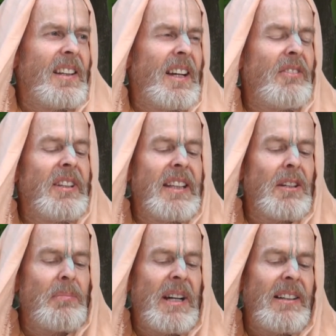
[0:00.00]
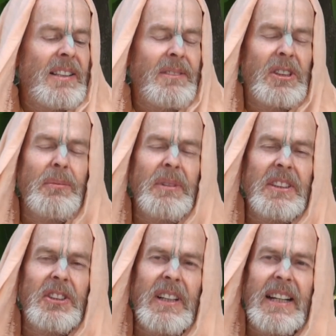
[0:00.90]
Everything about him should be
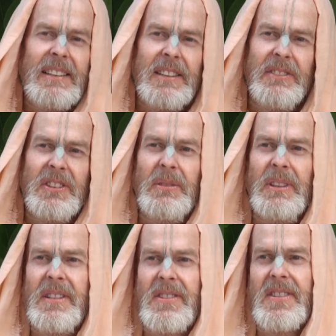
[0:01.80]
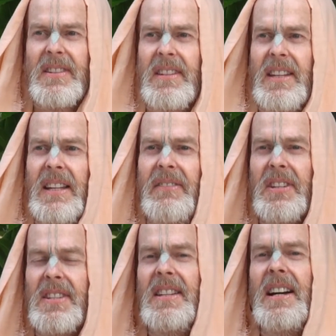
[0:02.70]
attractive to us. And if
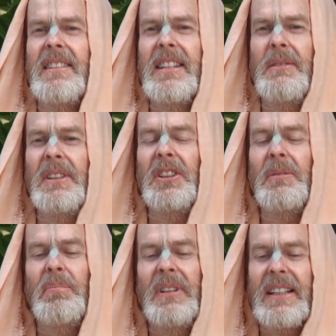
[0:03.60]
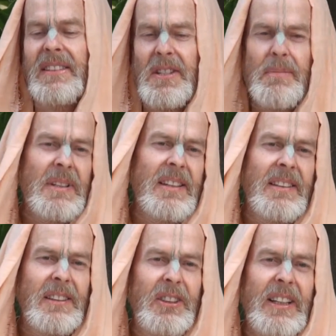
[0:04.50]
it's not, then we should practice
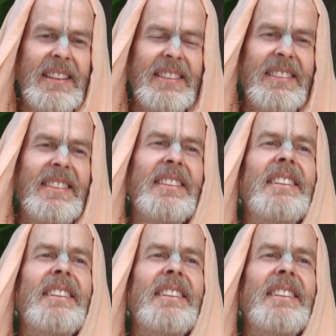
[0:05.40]
being attracted.